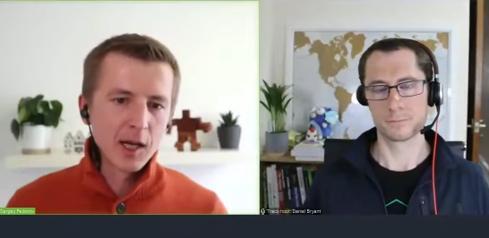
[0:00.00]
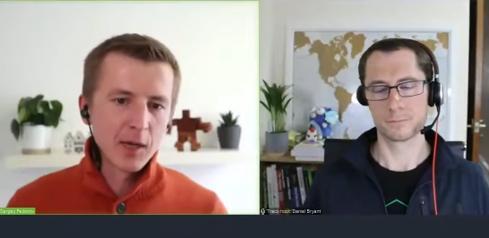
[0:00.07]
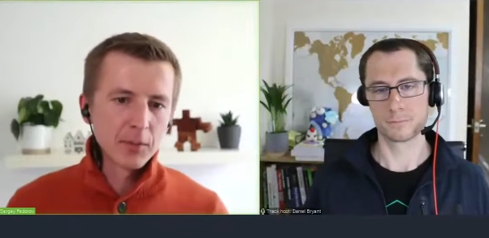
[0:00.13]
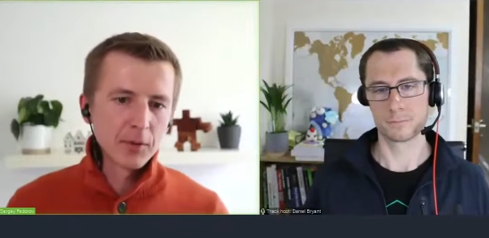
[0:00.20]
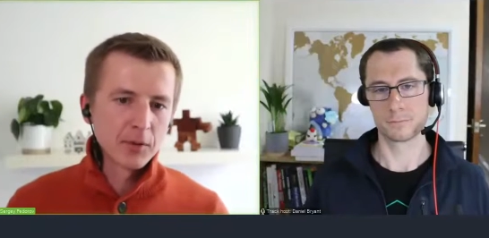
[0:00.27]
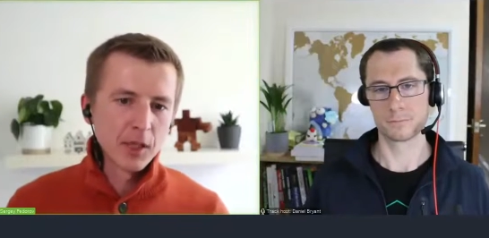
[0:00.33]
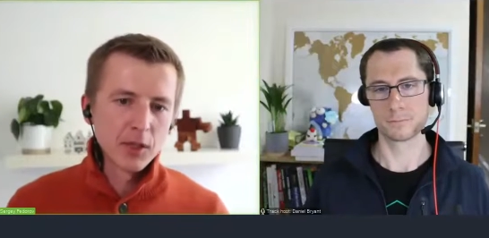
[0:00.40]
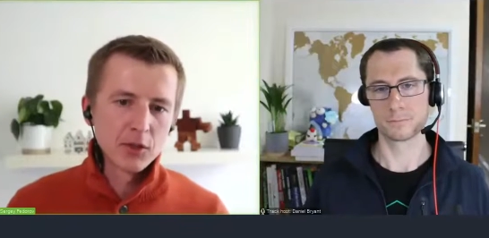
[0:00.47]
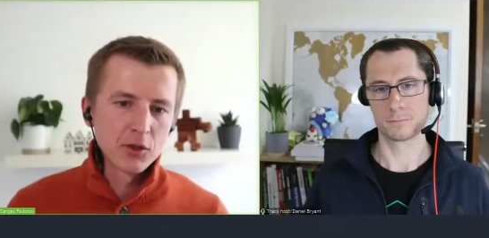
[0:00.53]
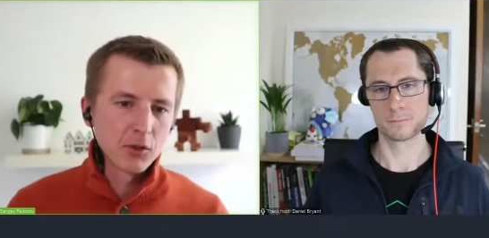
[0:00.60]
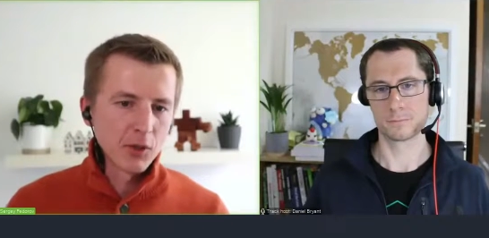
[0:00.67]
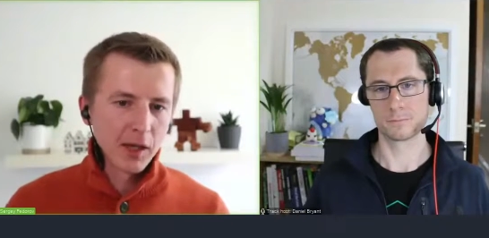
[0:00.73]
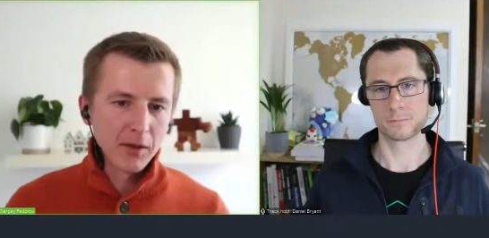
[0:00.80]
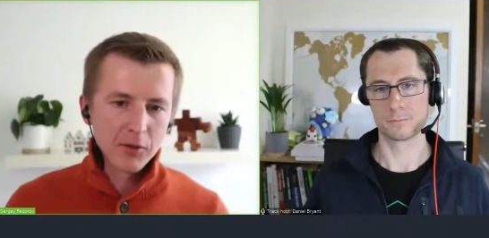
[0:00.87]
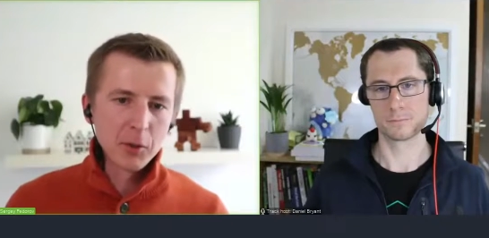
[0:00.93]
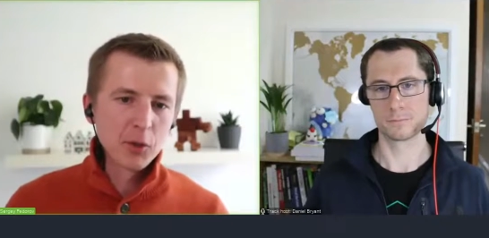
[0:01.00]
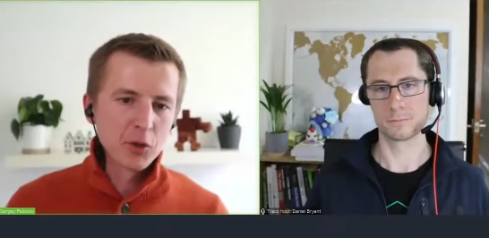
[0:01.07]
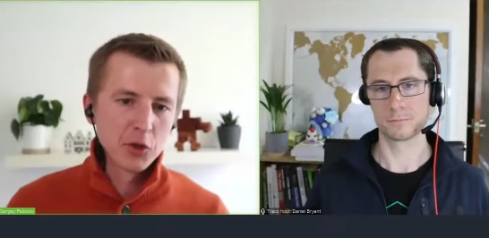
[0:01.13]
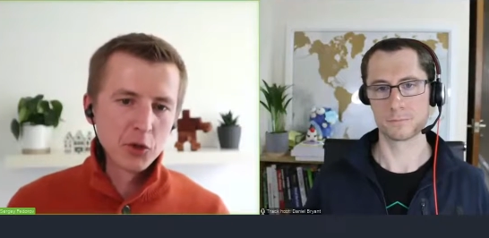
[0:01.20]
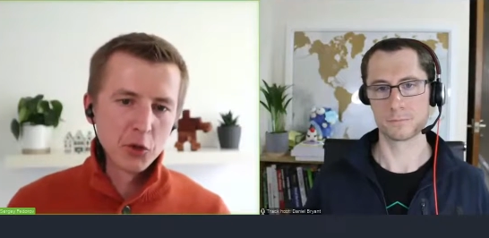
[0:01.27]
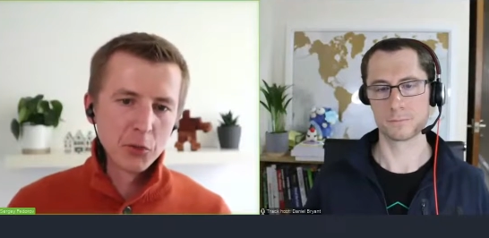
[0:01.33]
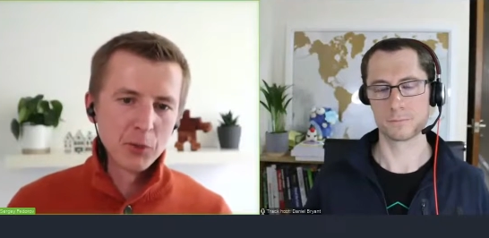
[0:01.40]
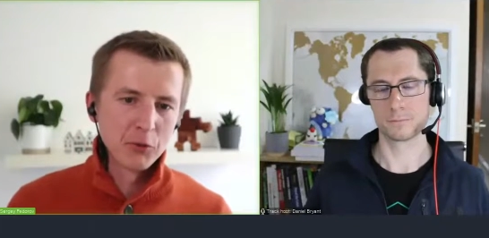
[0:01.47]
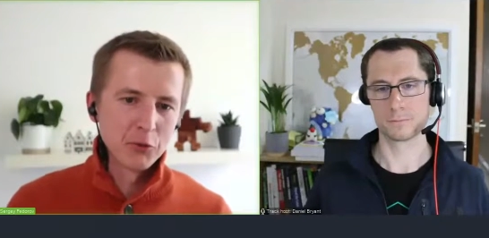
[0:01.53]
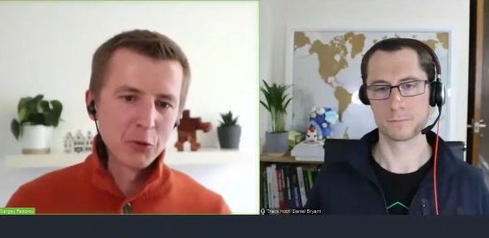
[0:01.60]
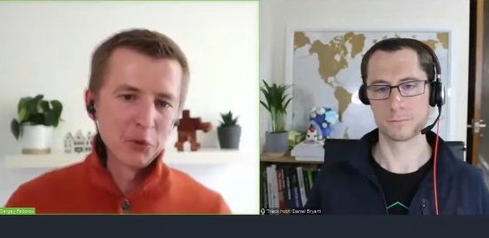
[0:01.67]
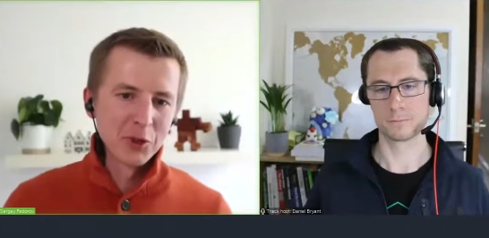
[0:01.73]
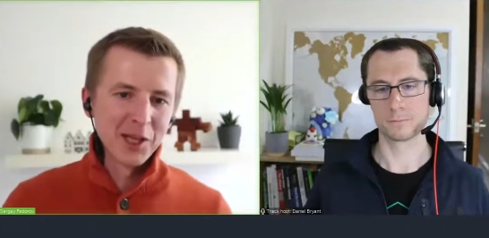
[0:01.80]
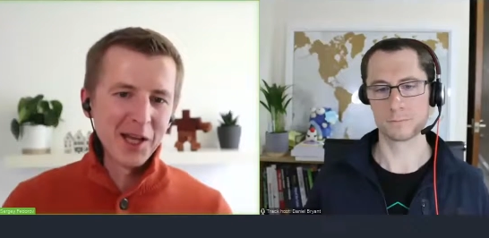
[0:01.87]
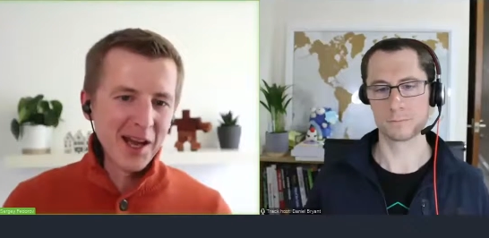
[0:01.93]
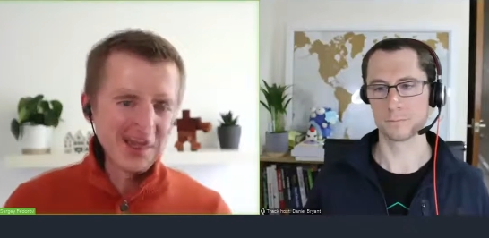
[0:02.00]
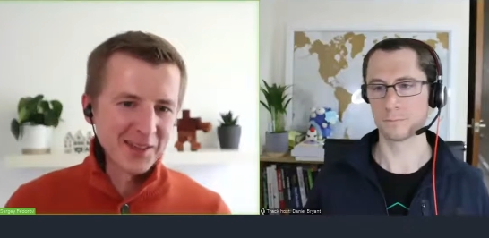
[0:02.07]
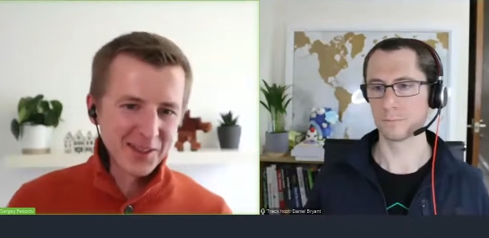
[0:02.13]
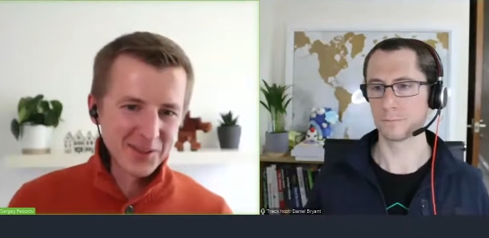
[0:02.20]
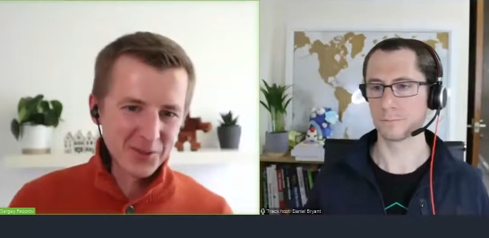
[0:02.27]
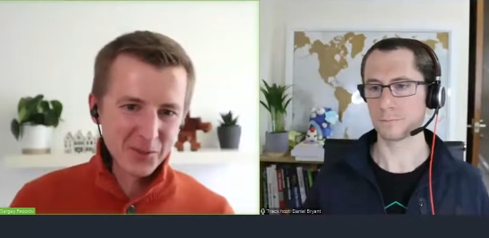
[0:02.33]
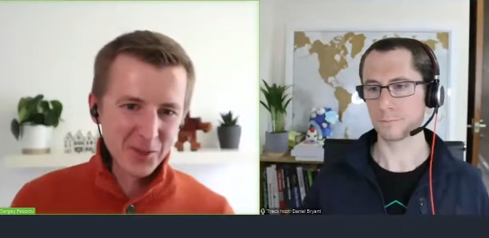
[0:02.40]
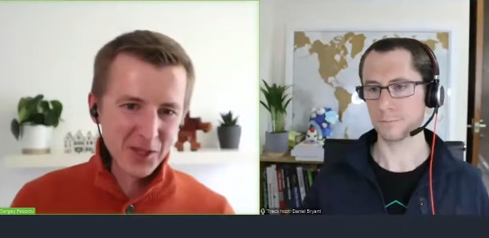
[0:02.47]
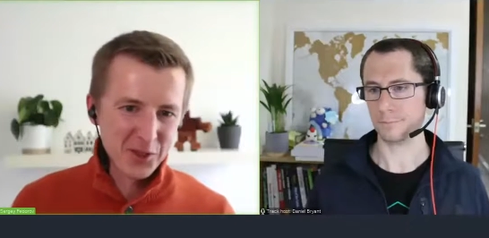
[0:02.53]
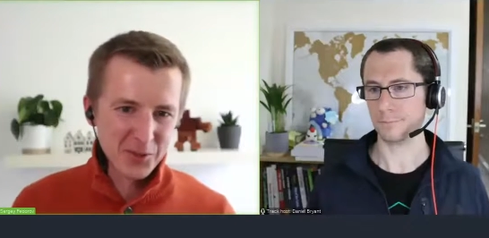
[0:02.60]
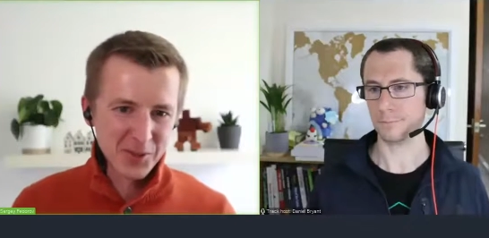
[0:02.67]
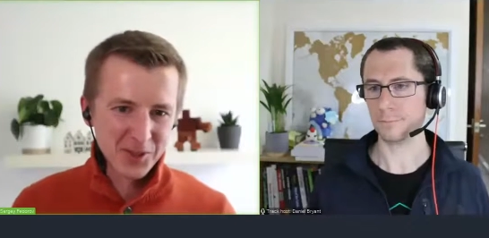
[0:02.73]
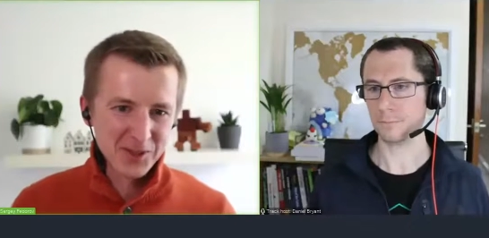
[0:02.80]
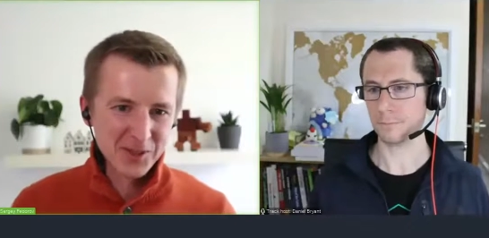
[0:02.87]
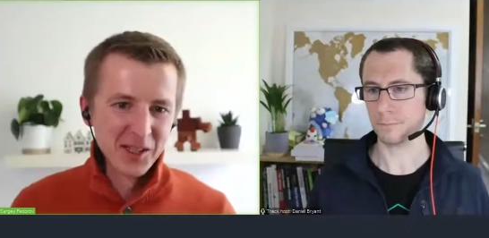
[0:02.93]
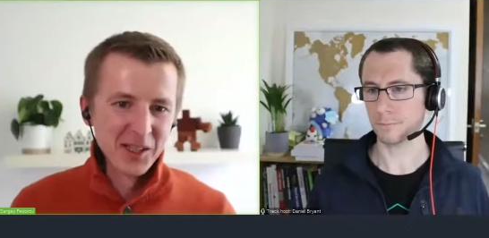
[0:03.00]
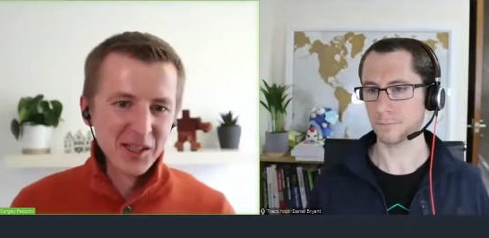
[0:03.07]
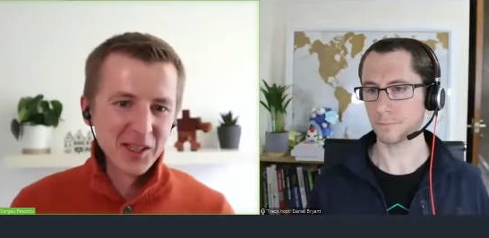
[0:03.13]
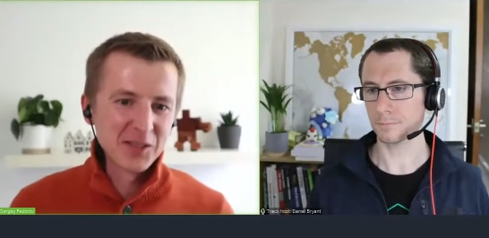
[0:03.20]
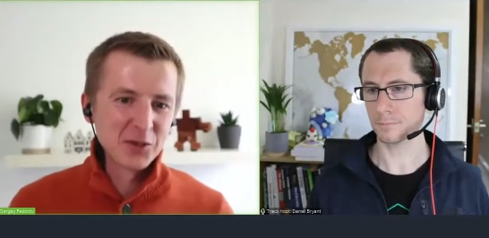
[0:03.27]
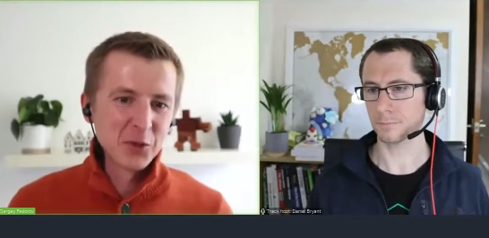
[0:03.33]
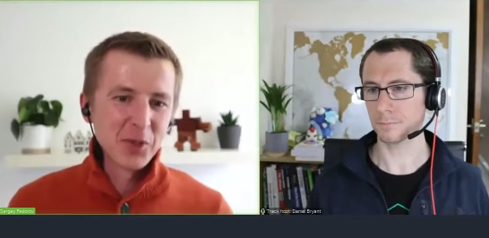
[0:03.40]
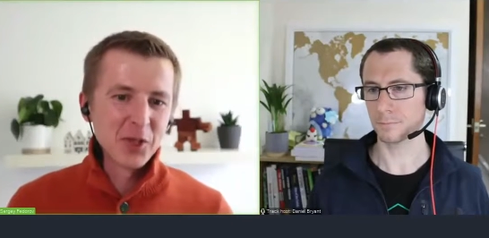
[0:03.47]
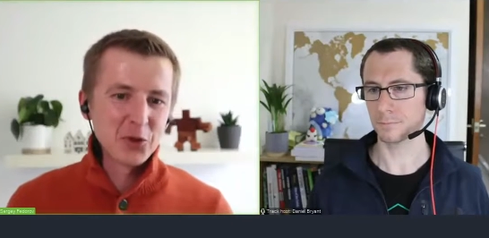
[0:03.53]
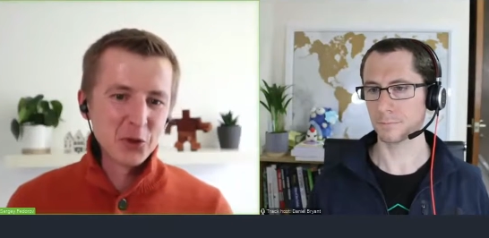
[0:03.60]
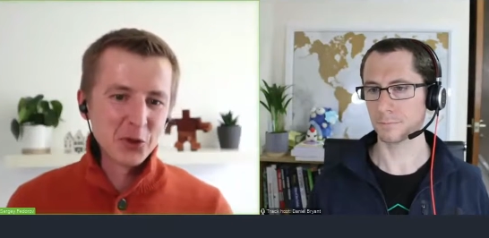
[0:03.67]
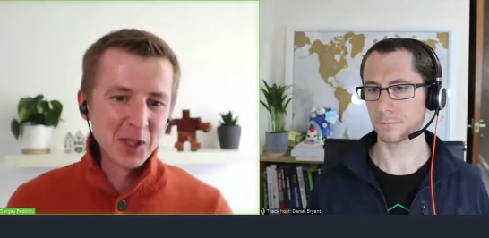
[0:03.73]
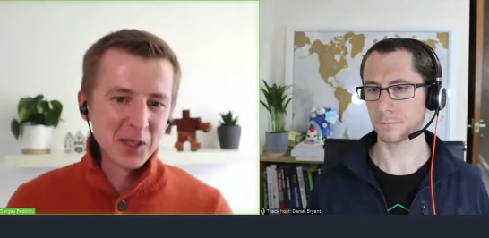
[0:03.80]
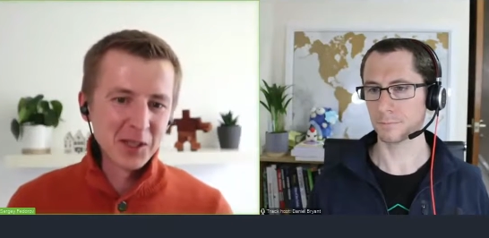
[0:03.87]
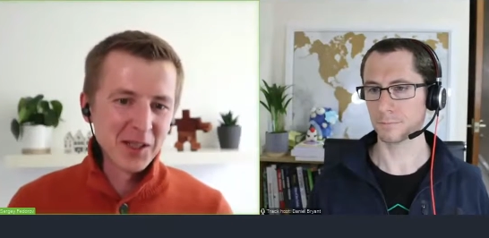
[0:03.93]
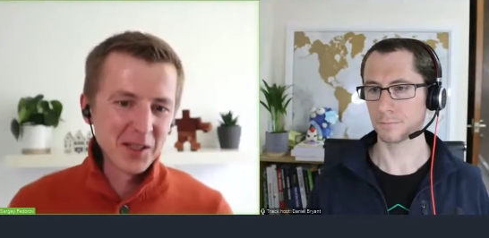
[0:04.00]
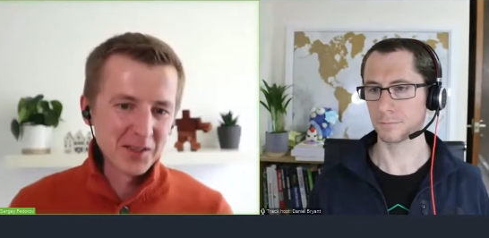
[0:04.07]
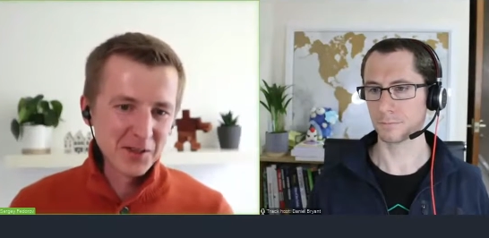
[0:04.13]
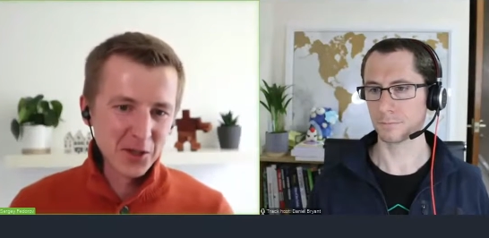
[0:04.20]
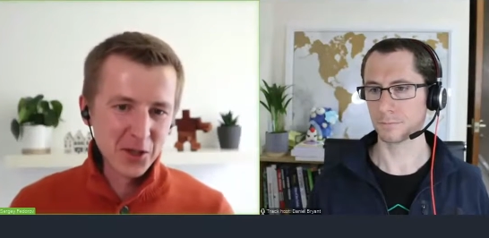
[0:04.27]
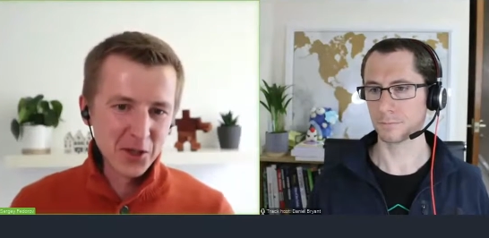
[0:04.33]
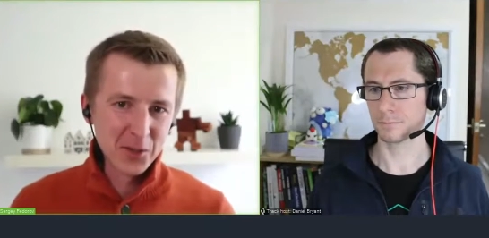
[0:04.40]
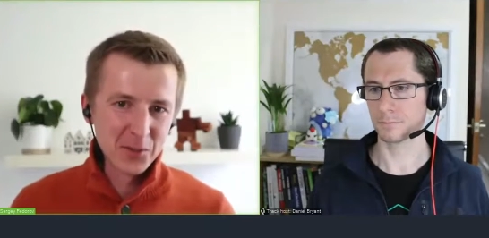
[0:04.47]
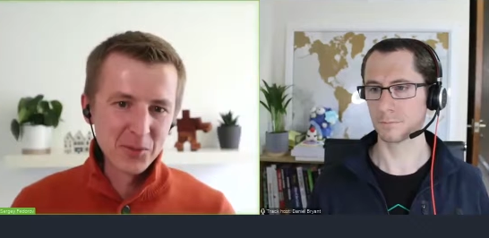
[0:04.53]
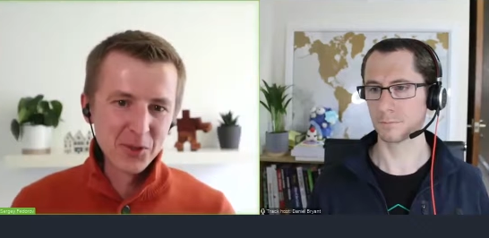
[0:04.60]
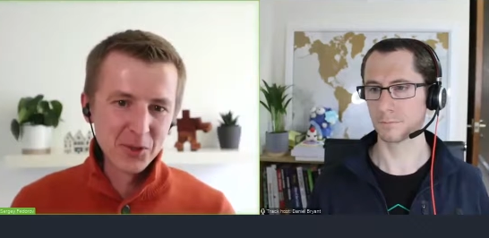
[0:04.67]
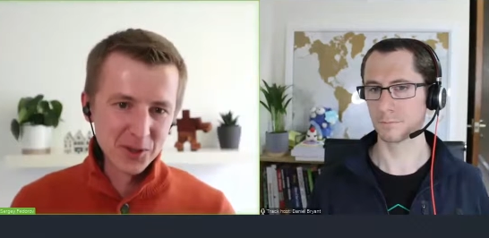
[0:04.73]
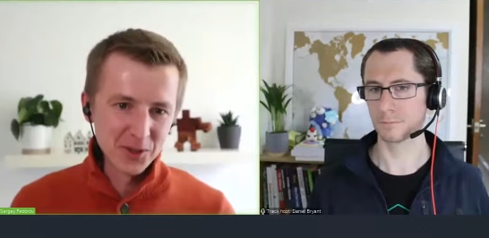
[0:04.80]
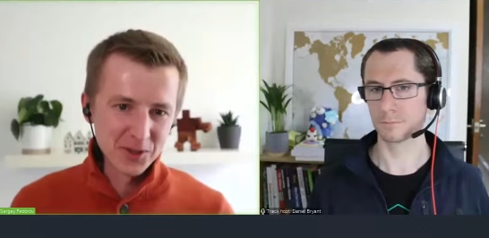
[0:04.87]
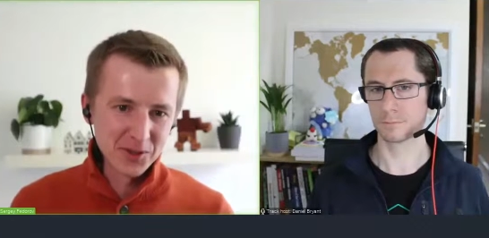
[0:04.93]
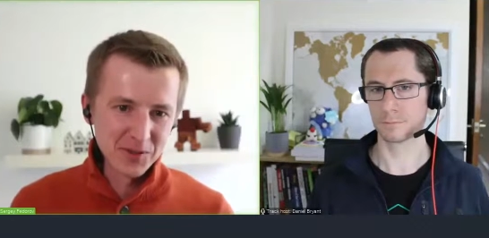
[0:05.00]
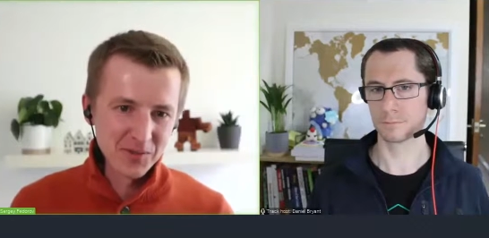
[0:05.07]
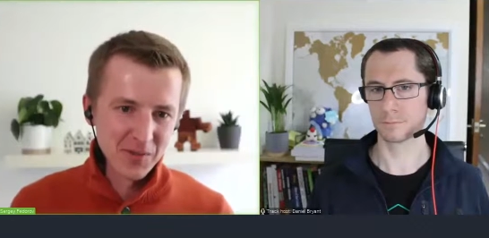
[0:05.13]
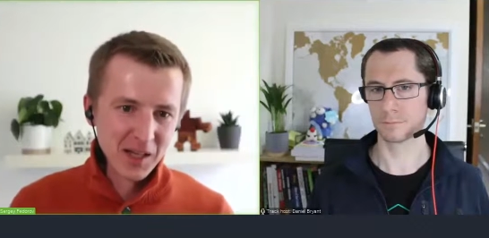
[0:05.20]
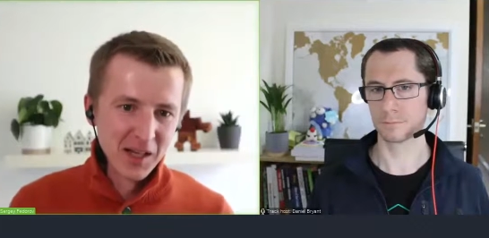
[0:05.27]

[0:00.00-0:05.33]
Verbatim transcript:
Speaker 1: step that sh- everyone should do before they add extra measurements is to make sure that it doesn't harm users.